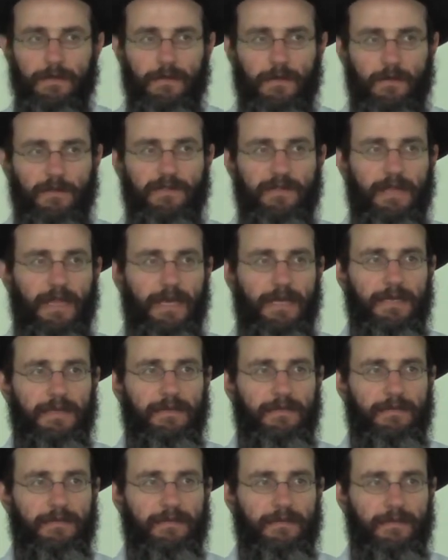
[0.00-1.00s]
those
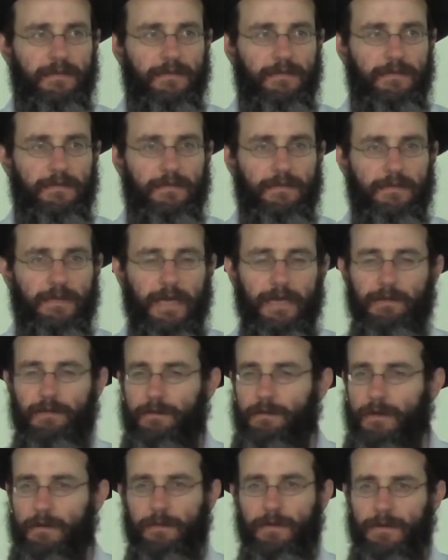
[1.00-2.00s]
lights, I
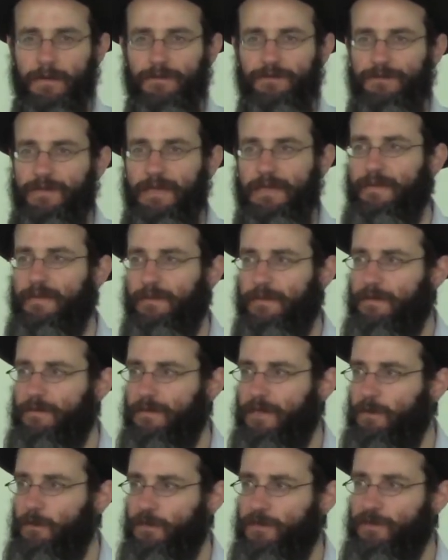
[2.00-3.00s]
remember feeling
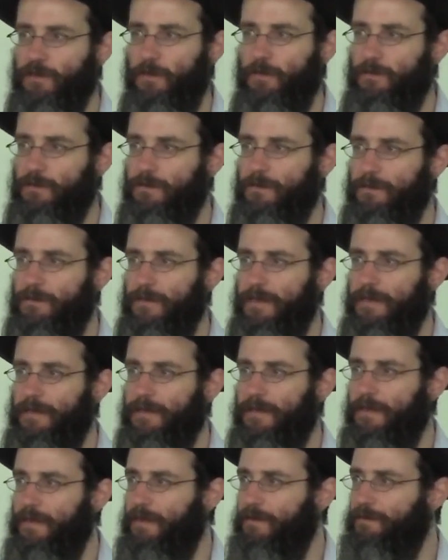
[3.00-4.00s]
them. They were
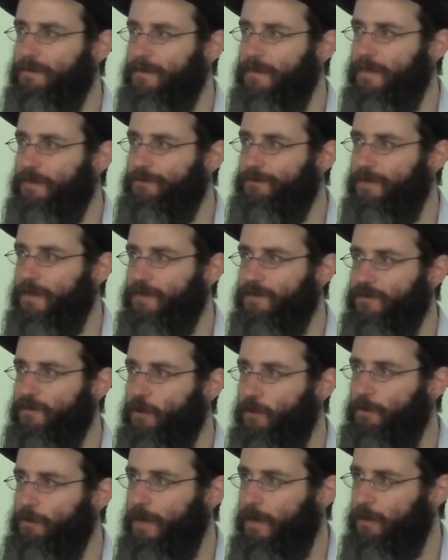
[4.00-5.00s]
they felt
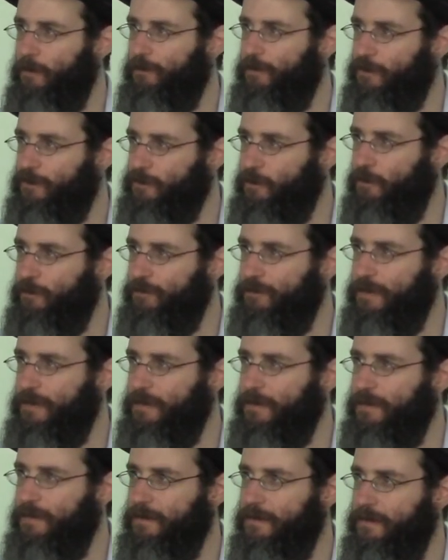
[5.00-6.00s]
so powerful, so
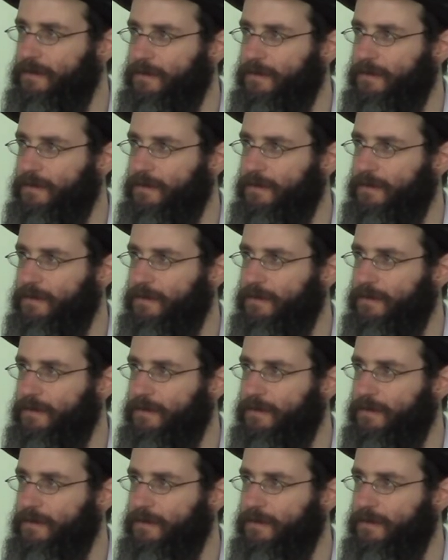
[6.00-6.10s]
real.